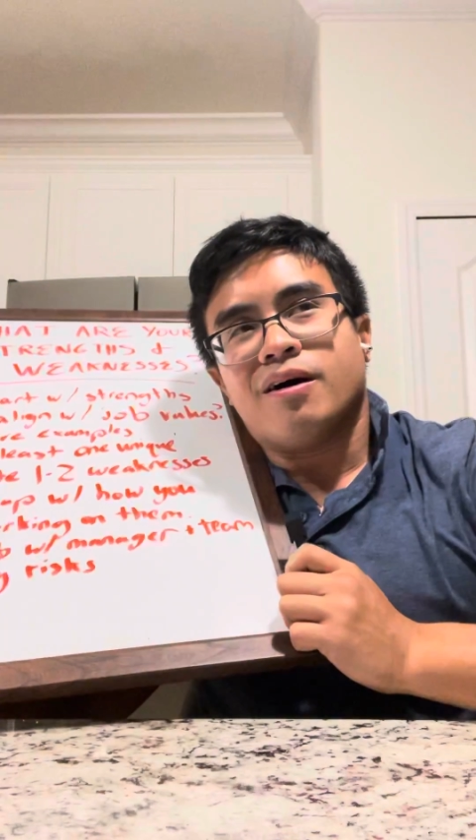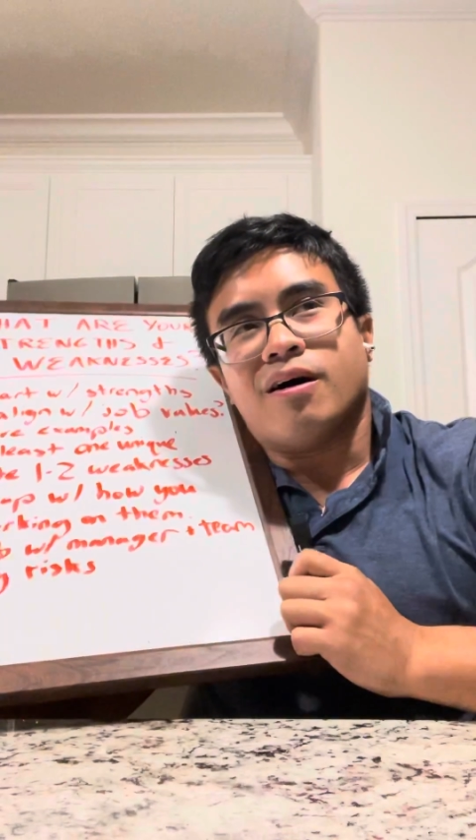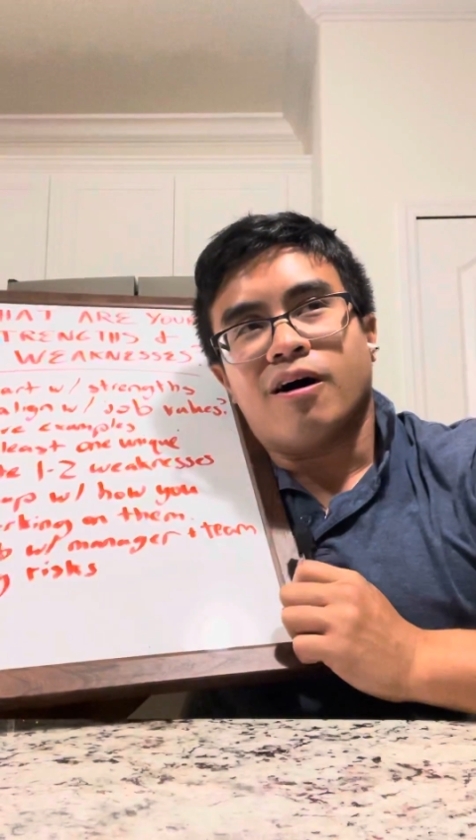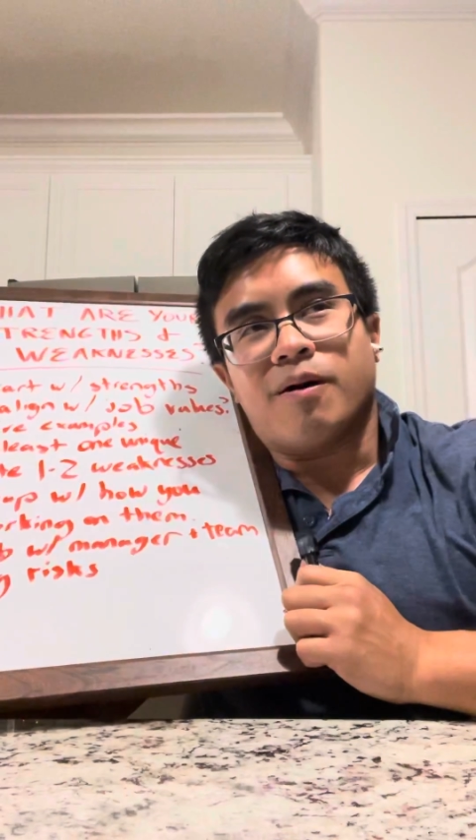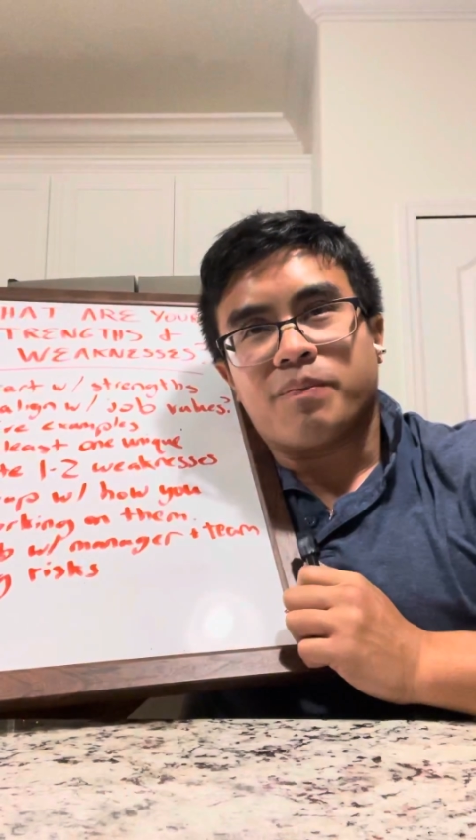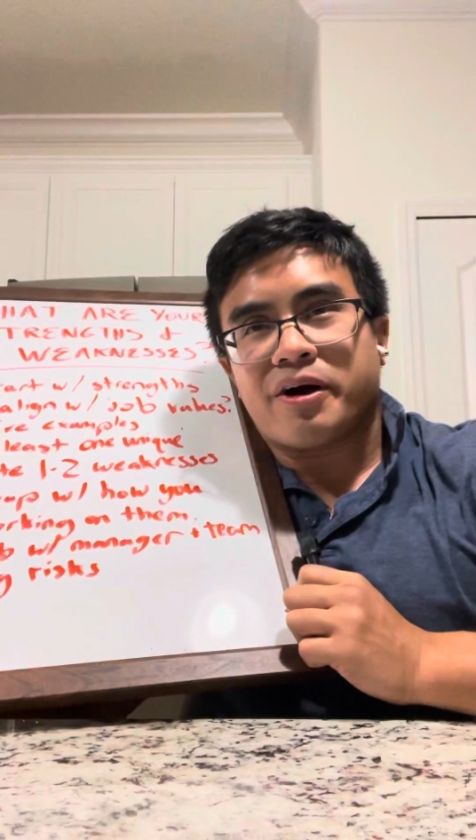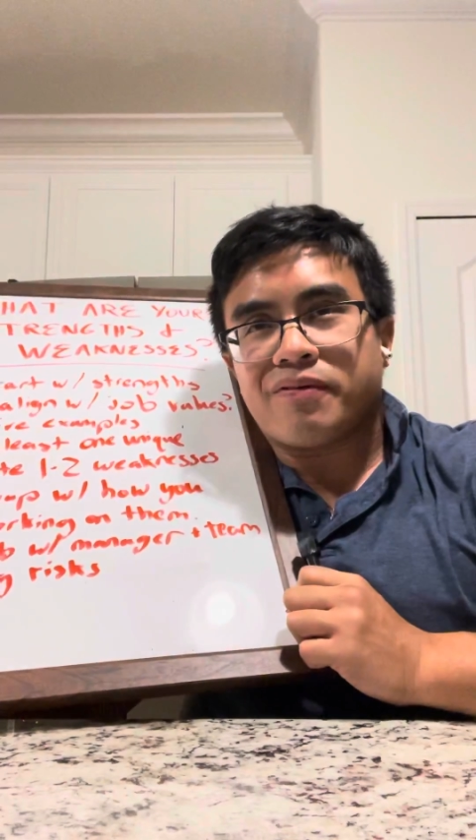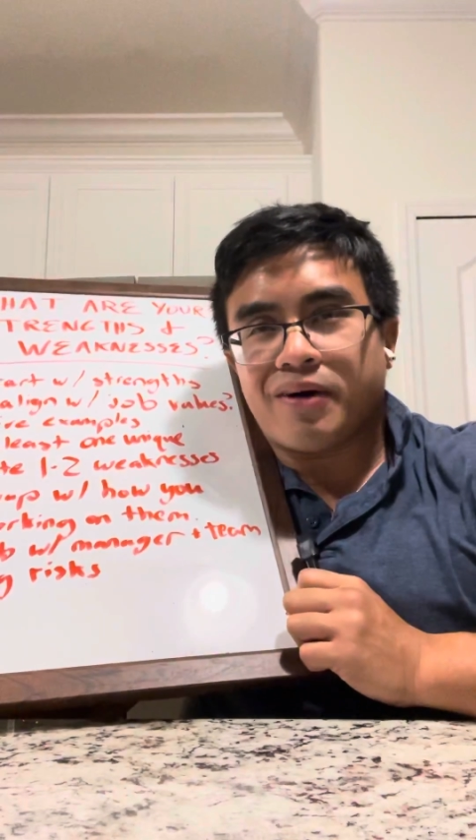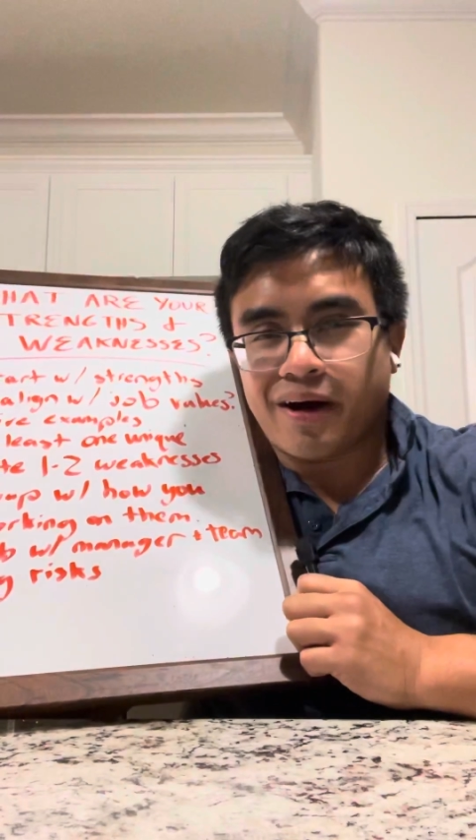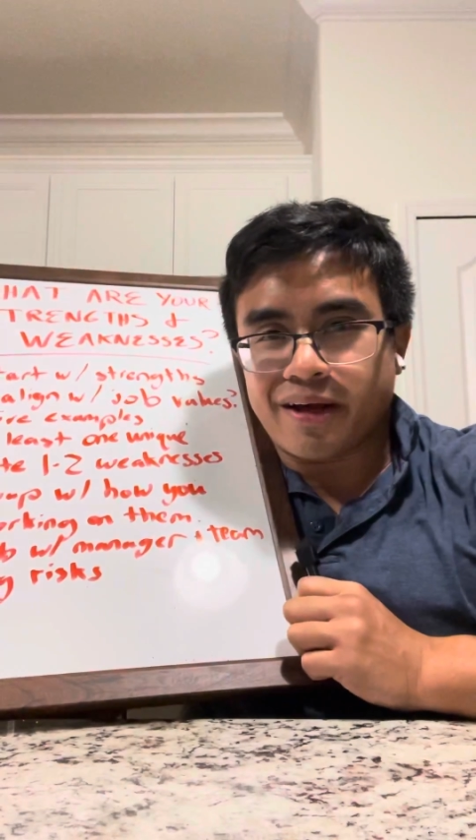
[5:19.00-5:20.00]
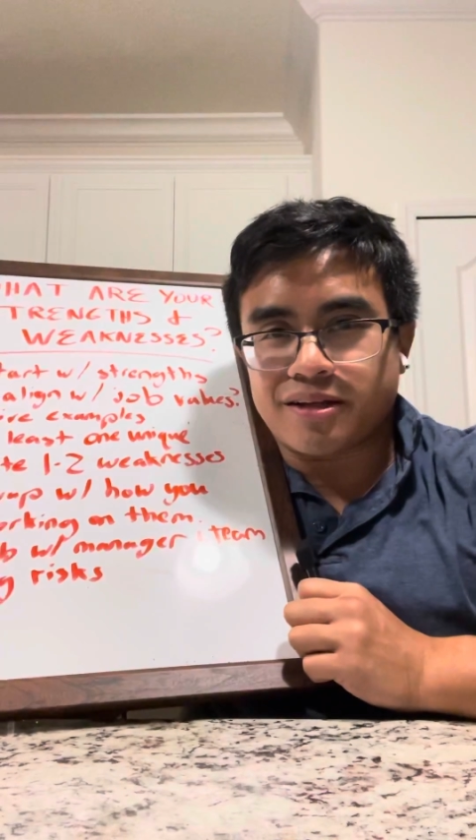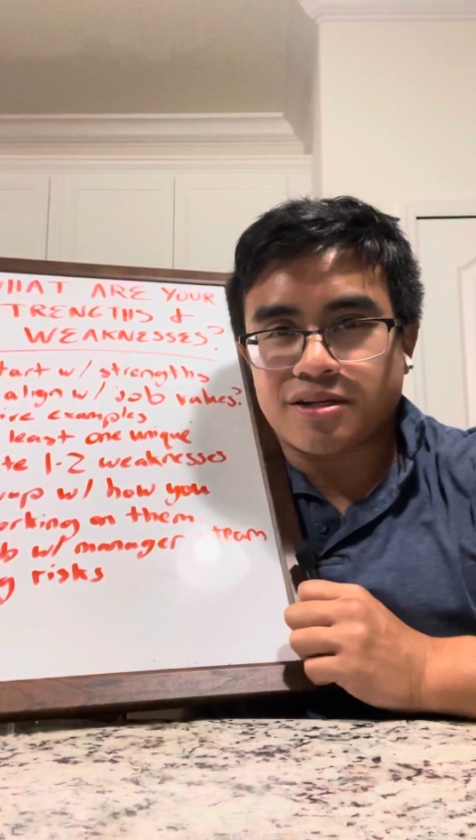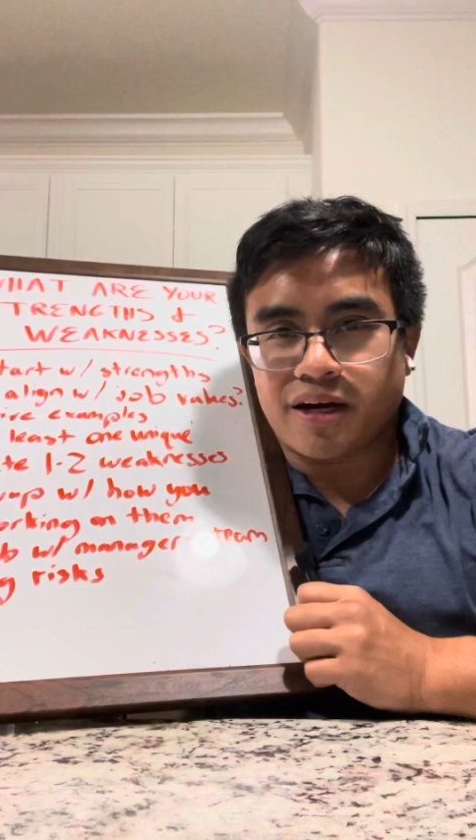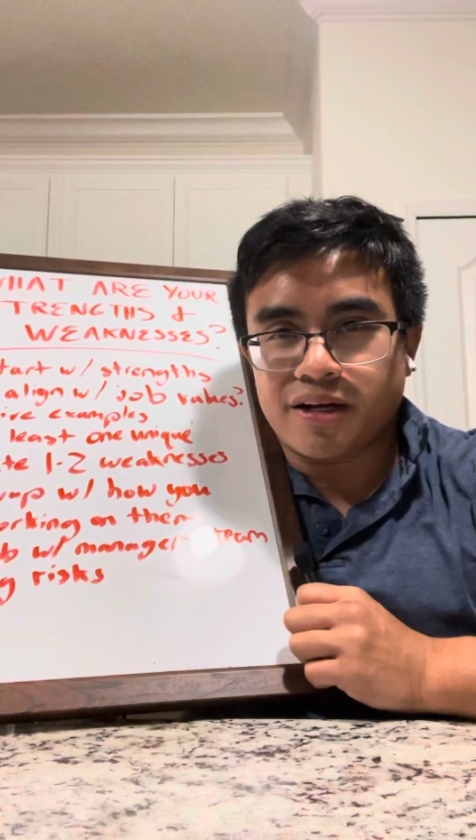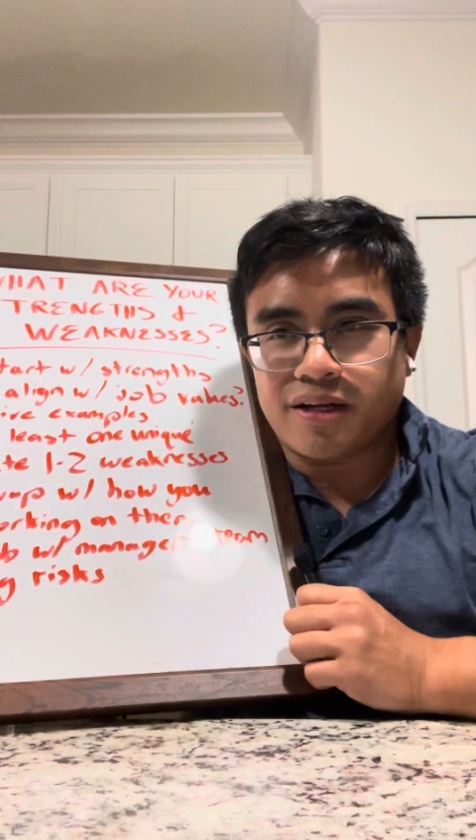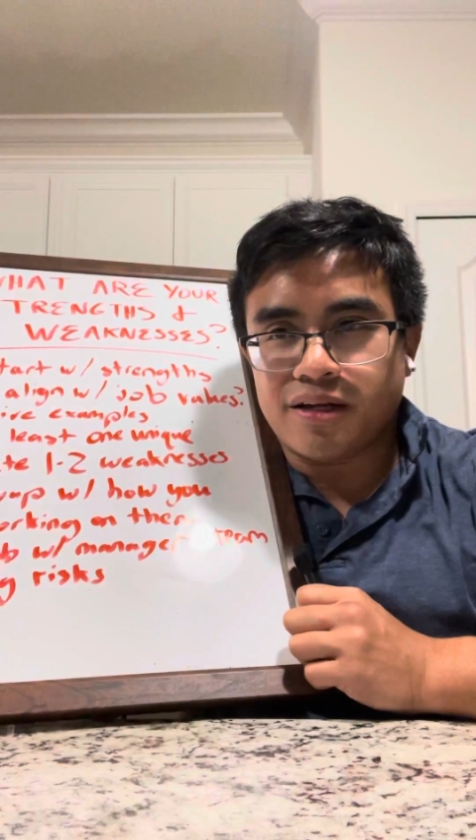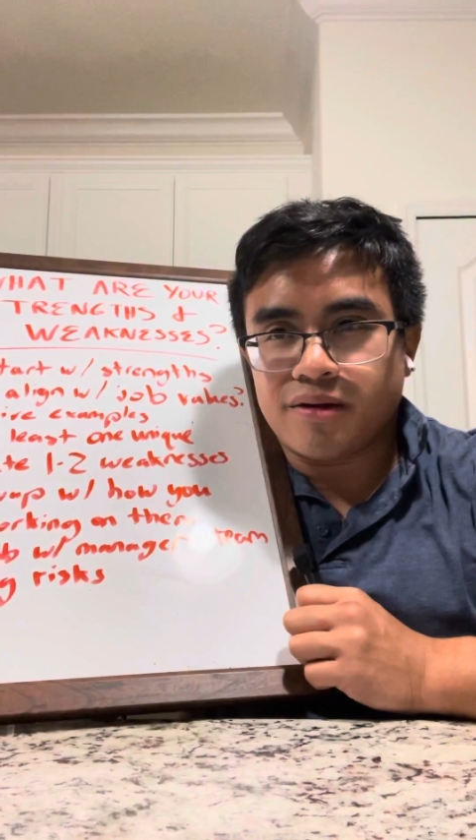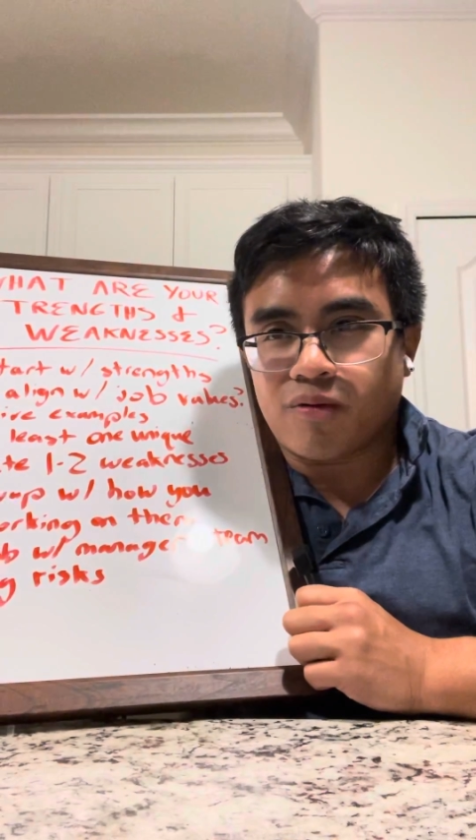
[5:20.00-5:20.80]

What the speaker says: I have high anxiety.